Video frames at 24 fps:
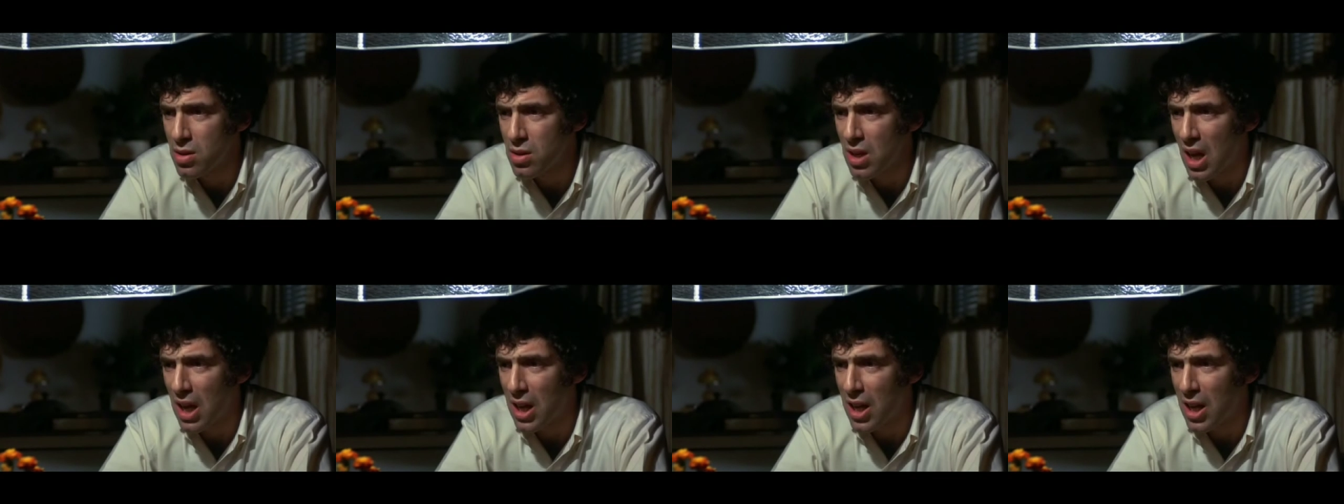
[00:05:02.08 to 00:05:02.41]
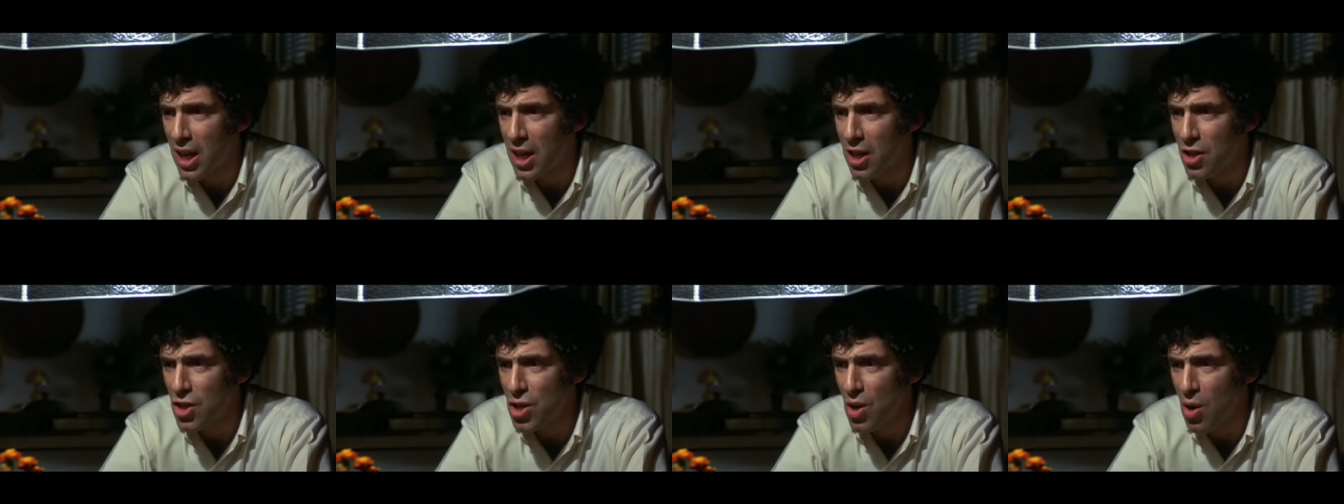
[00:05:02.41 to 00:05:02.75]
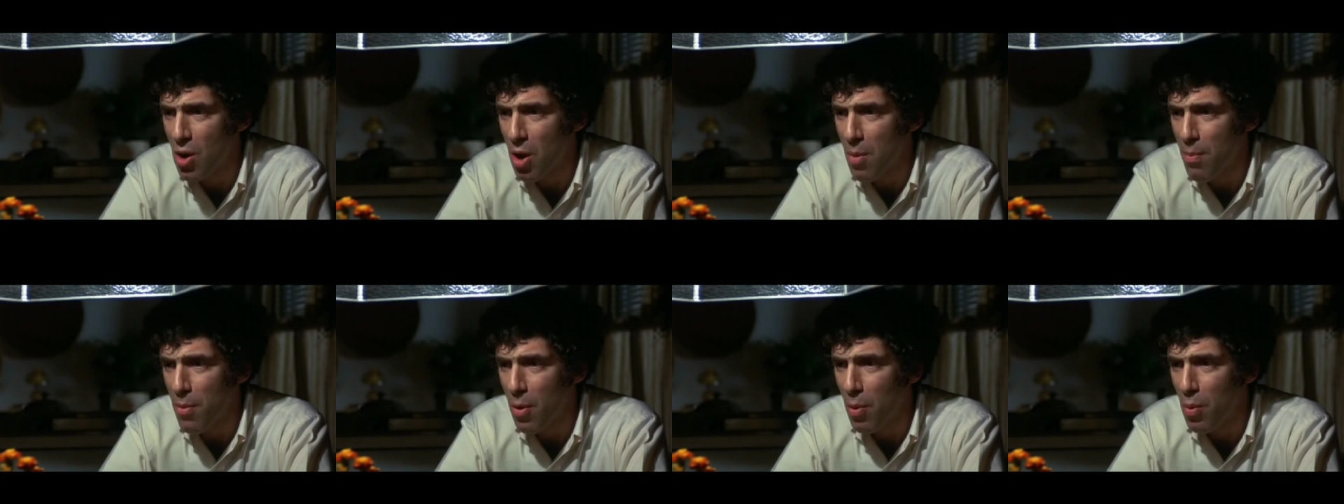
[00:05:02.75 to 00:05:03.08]
That letter
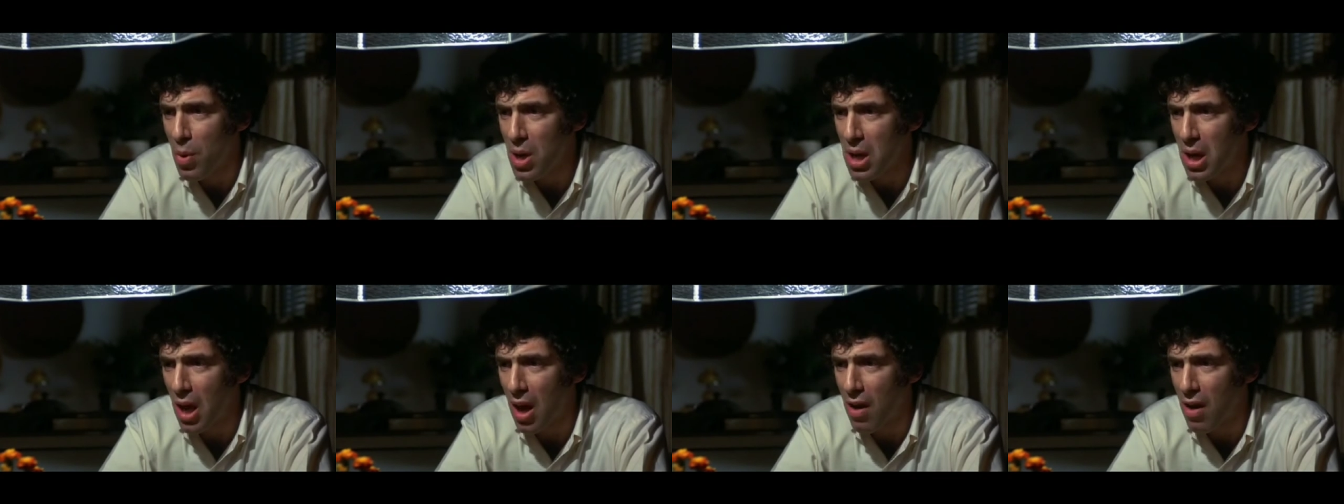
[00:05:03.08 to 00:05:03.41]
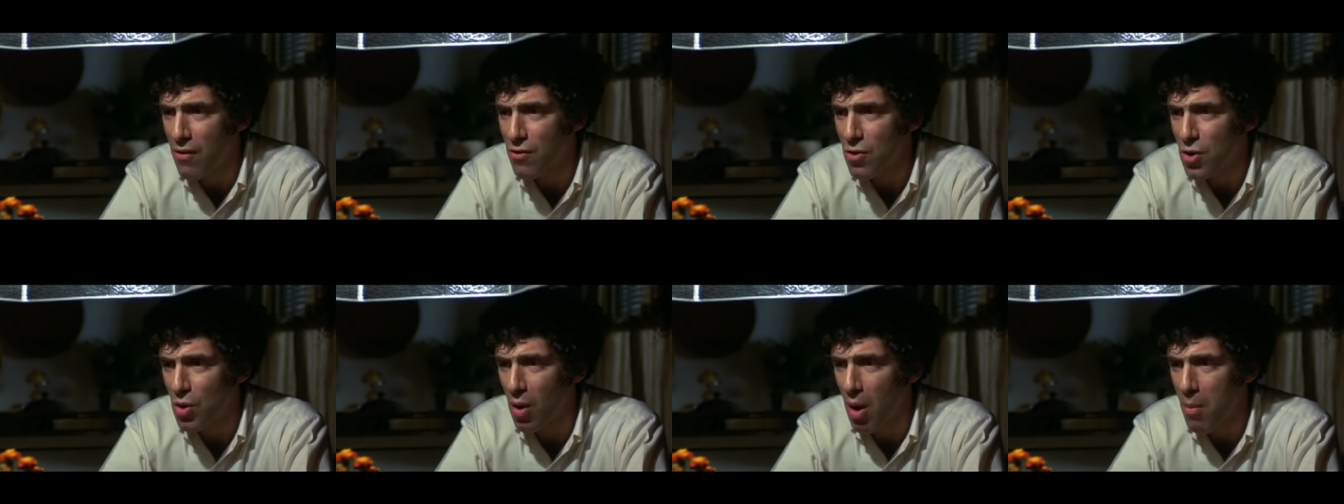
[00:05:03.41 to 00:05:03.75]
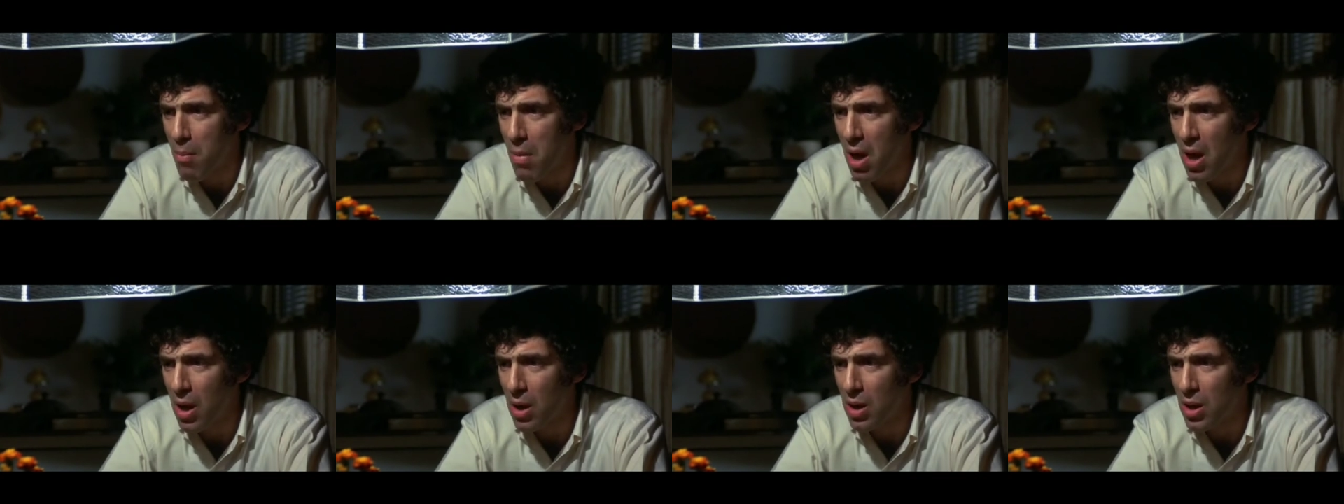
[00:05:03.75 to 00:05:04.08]
showed up a week after I
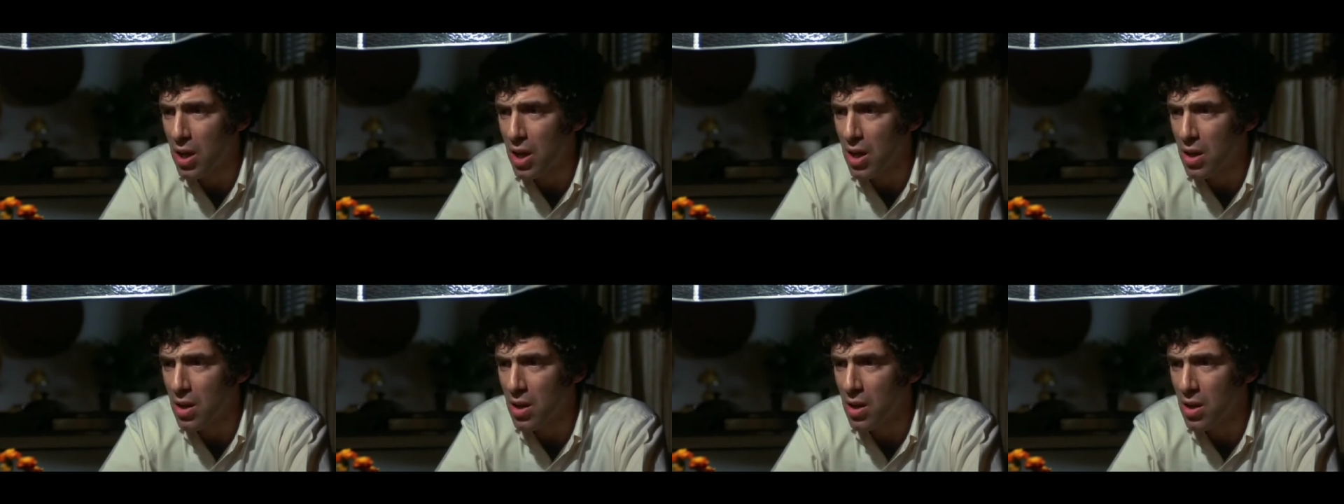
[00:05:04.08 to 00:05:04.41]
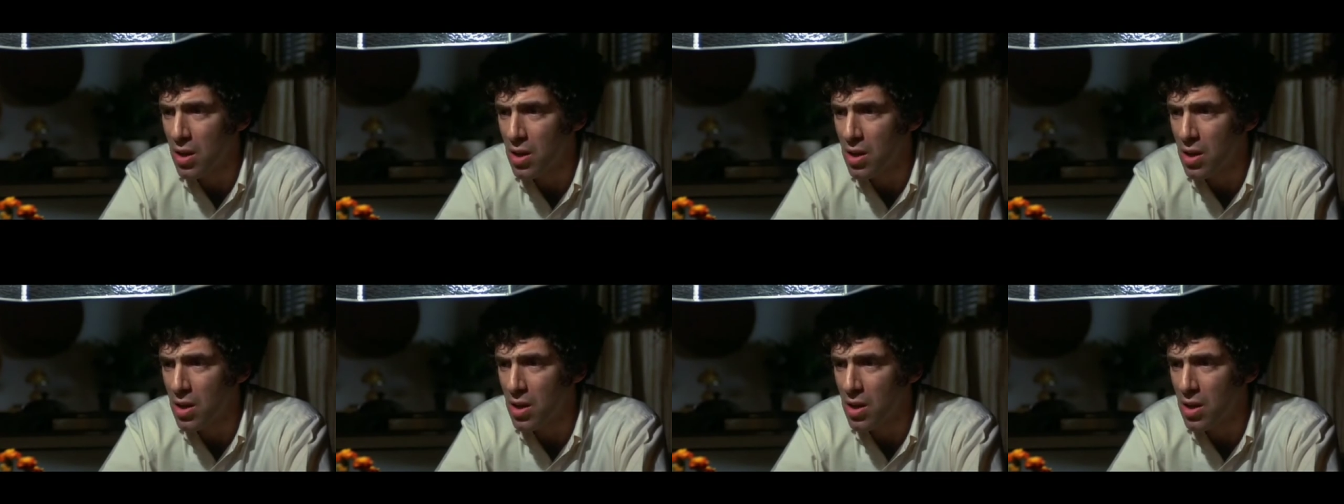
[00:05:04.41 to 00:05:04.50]
mailed it.